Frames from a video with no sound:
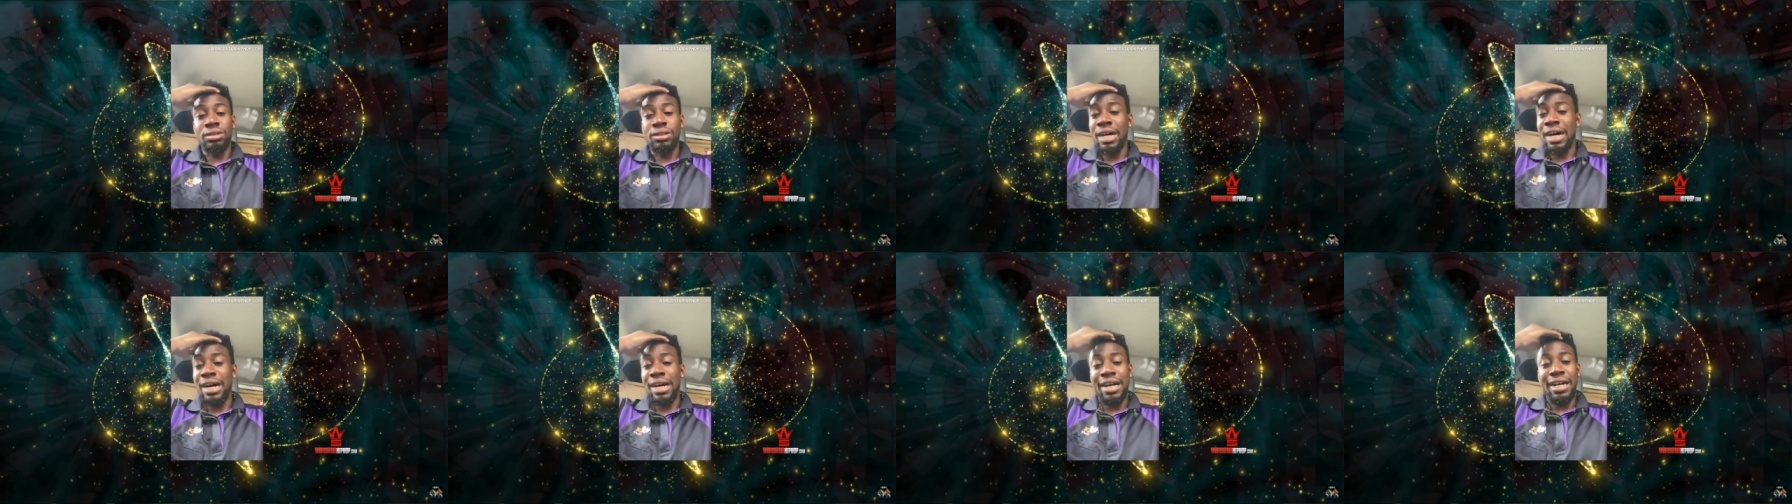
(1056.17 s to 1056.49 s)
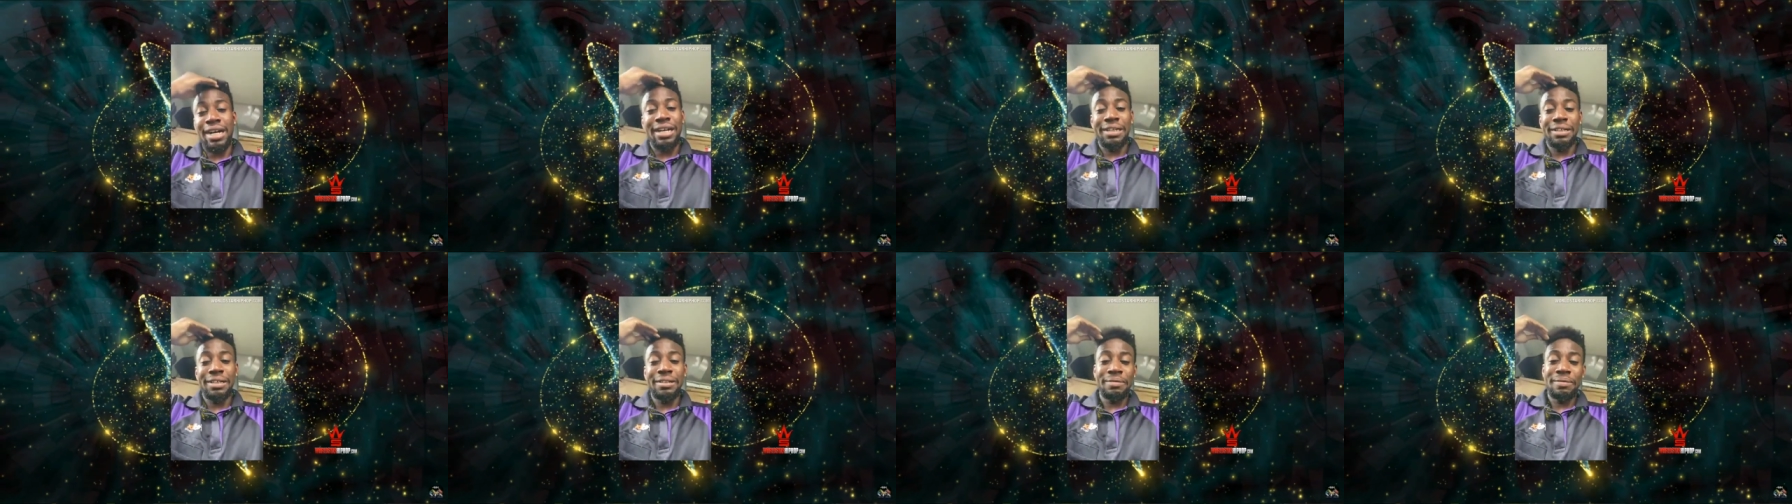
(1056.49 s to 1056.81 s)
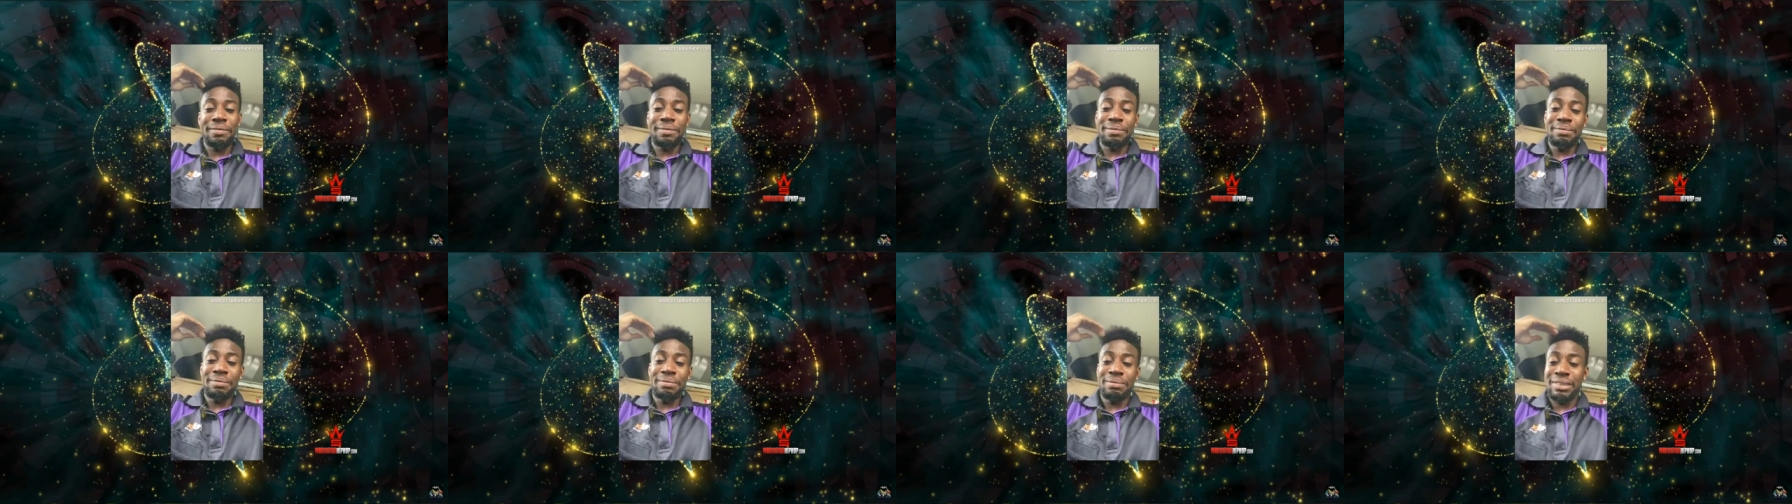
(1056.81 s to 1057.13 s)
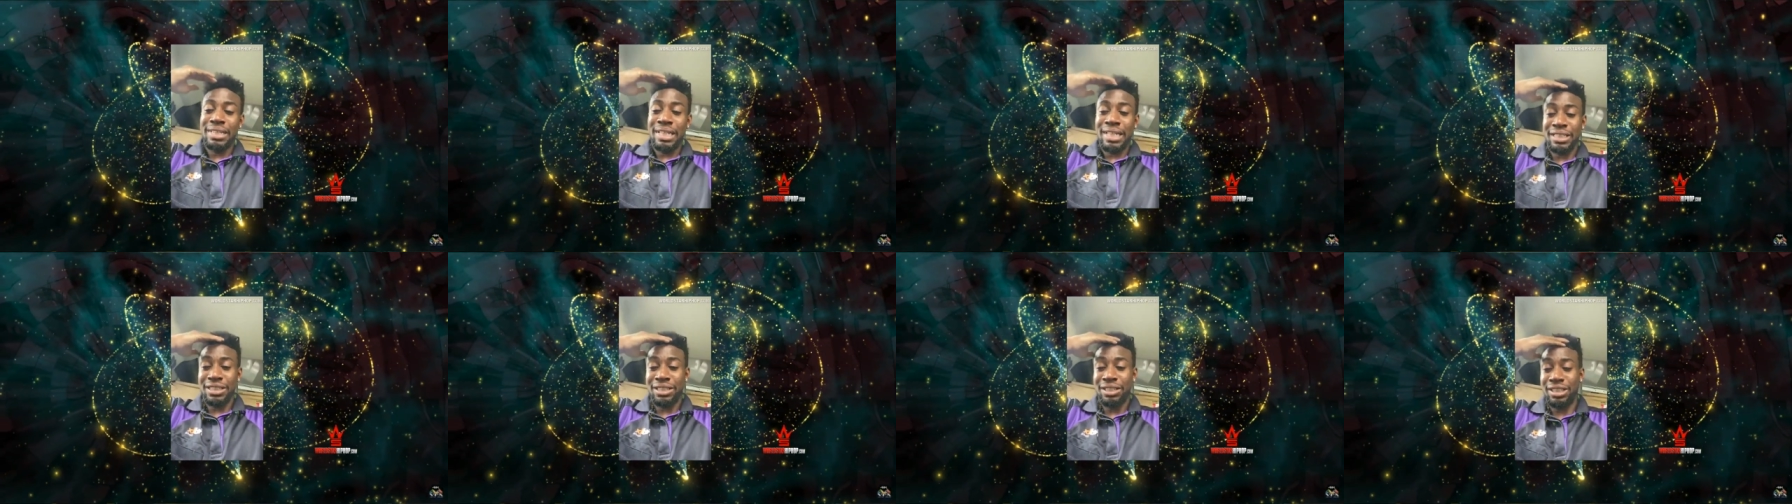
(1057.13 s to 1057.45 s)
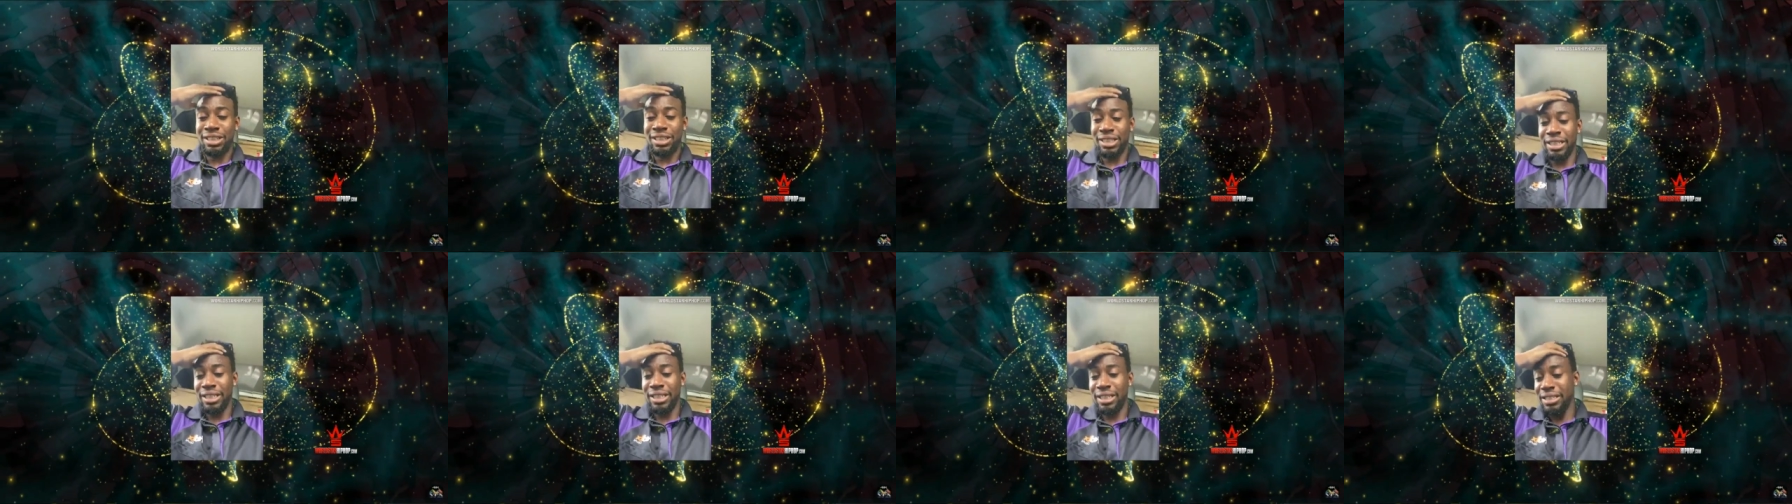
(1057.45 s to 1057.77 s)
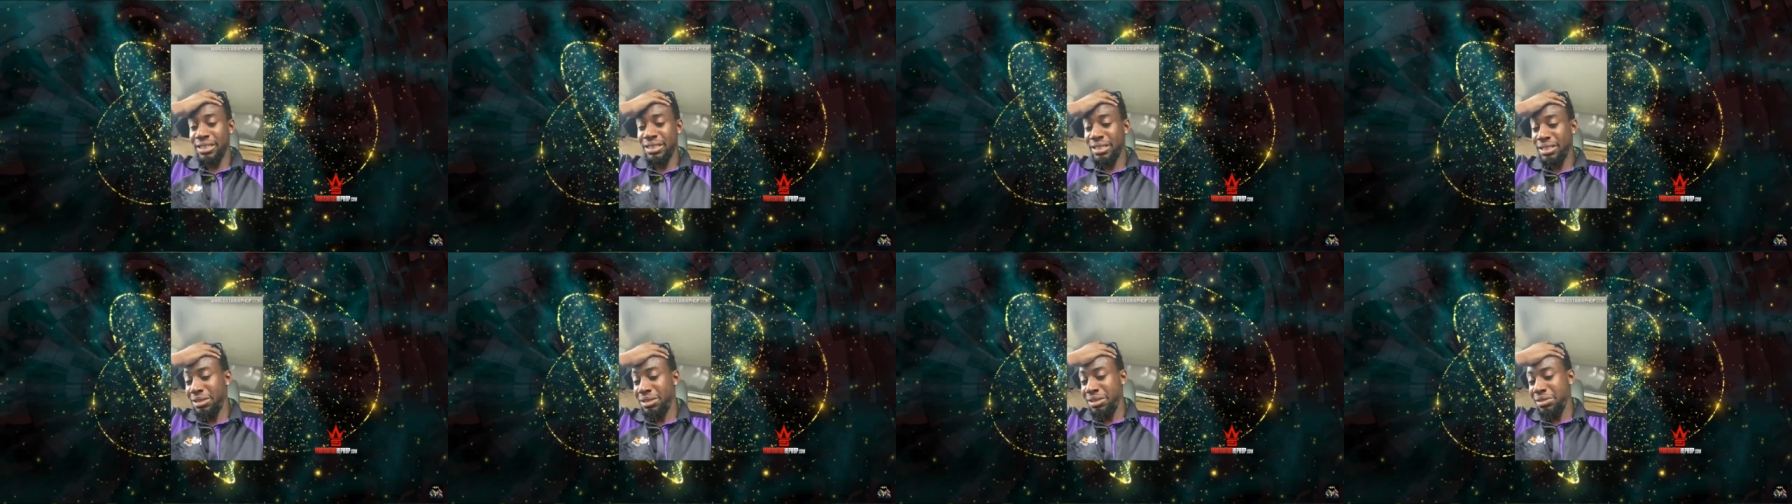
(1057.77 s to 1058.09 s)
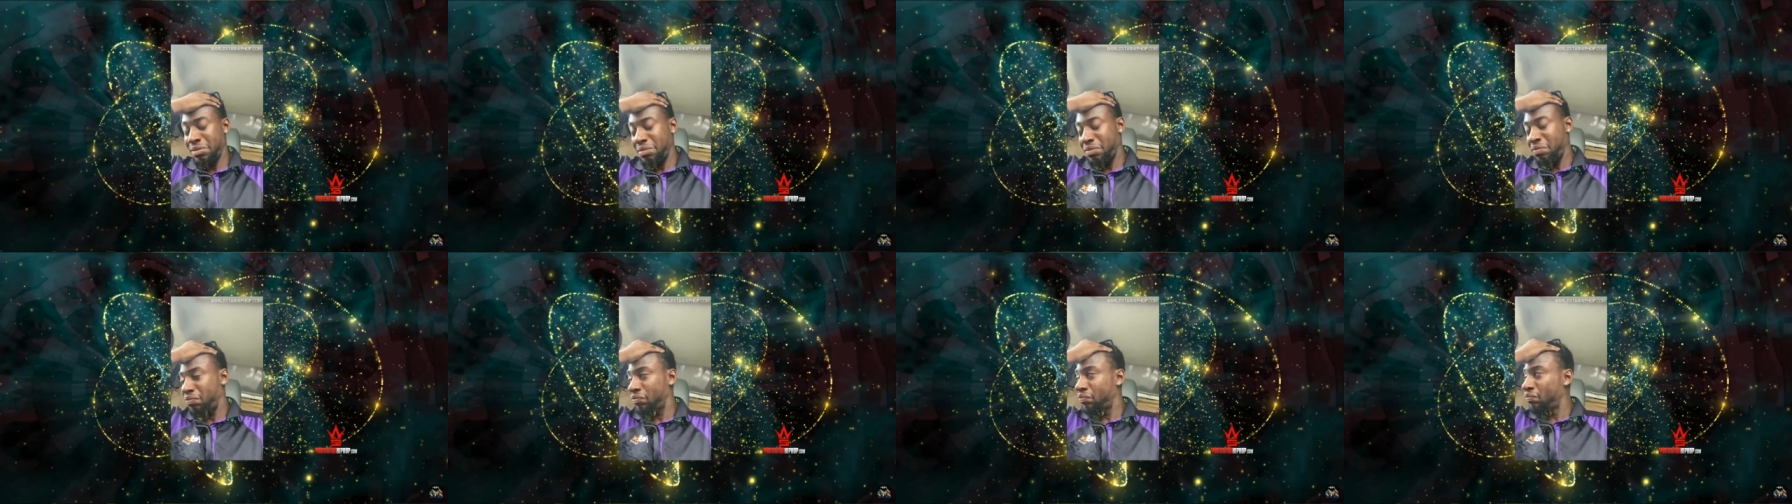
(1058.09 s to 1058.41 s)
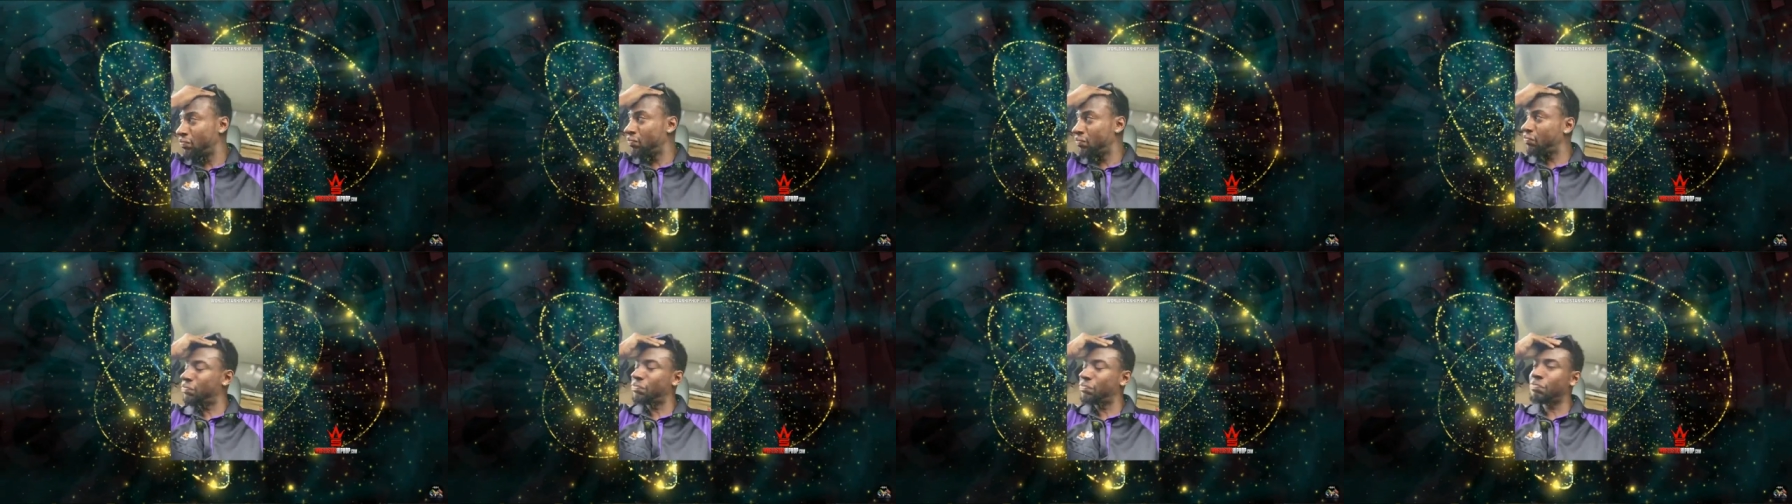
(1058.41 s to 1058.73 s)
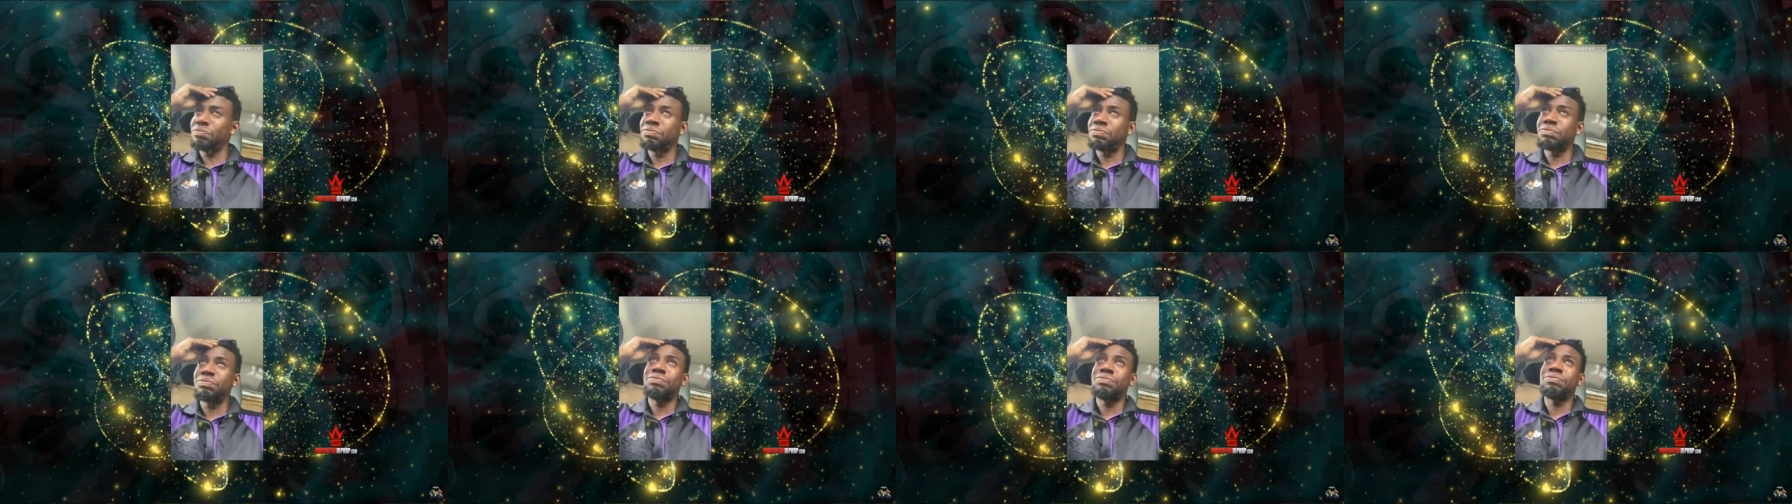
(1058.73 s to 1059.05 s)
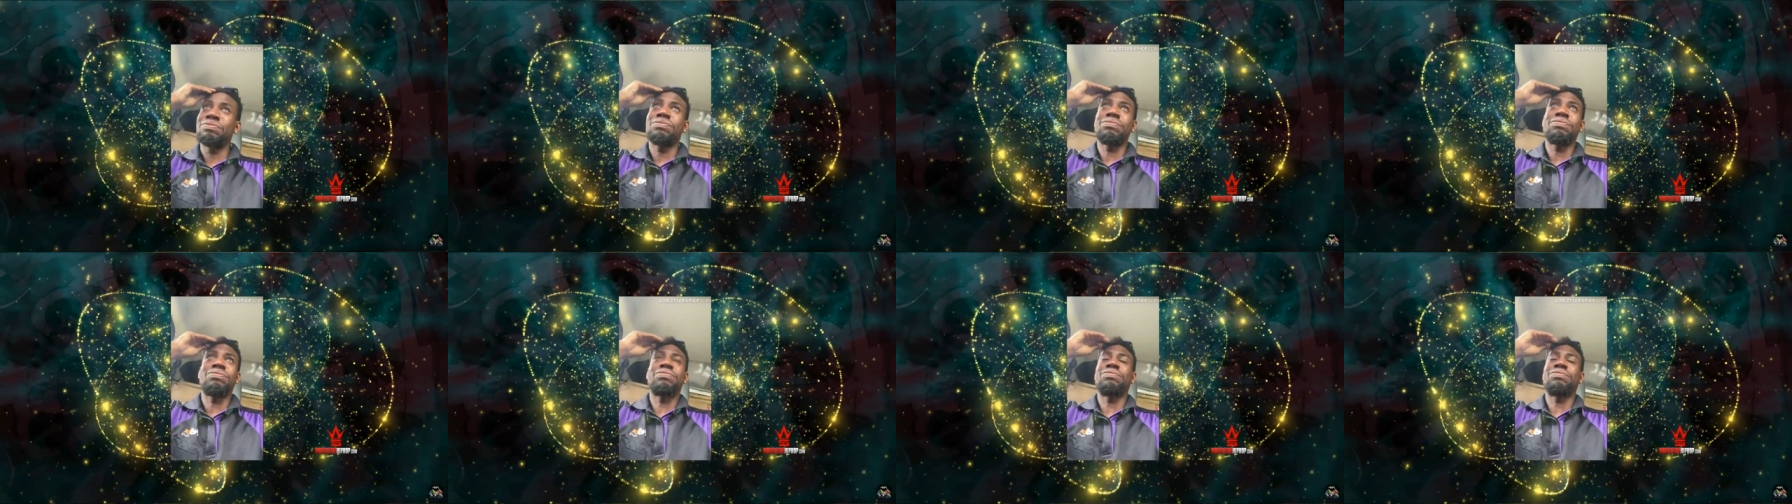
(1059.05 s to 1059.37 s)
or your daughters that was experiencing some type of